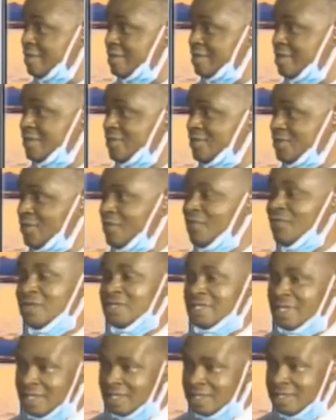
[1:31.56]
So if we
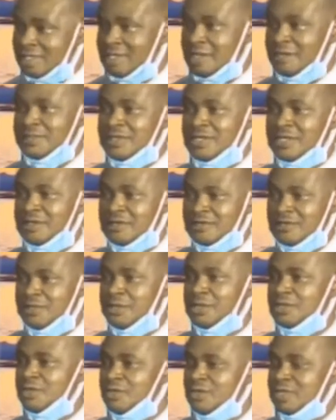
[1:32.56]
take the stem cells of
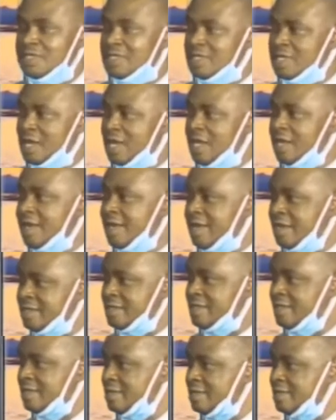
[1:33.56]
somebody who is
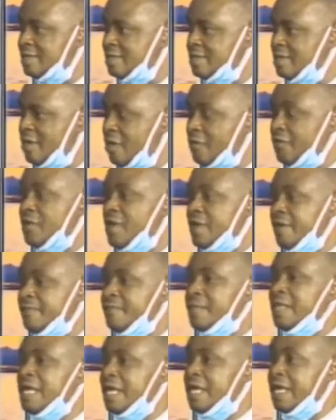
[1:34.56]
SS, of
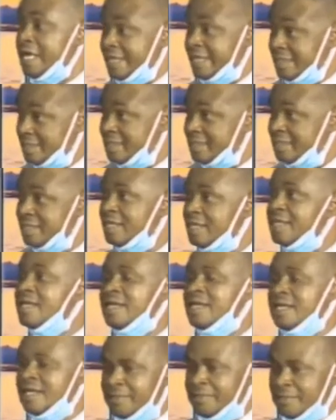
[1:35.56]
AS, yeah,
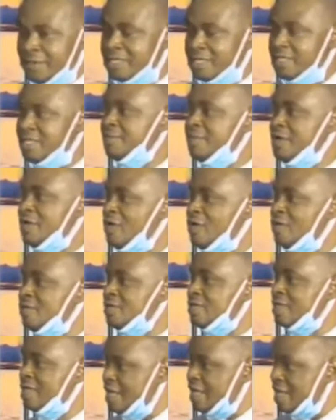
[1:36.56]
the person
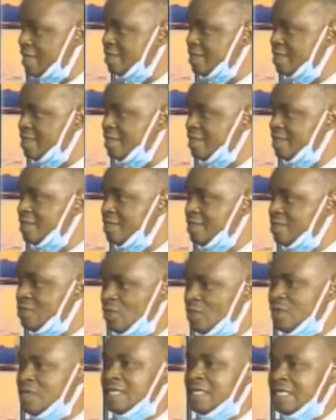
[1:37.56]
becomes AS.
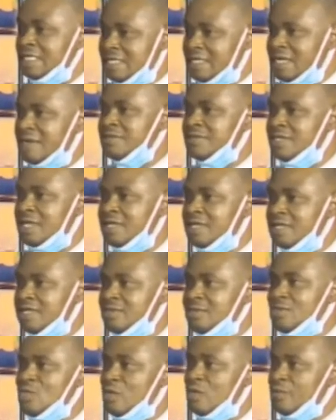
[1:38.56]
So the stem cell
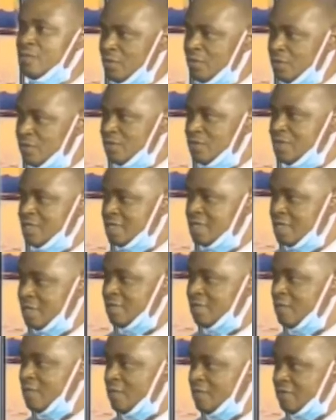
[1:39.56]
is what produces a
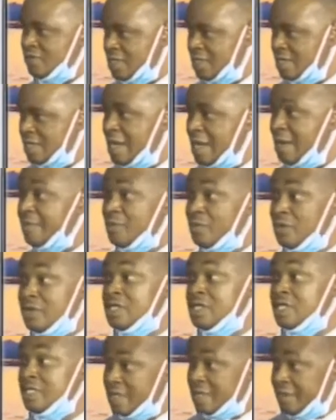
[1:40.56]
group of cells and
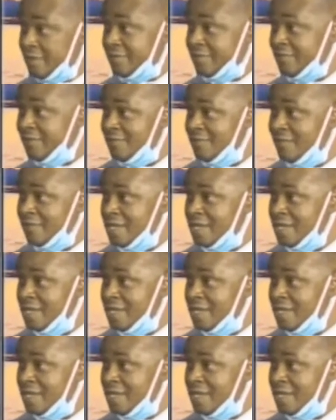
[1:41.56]
produces itself.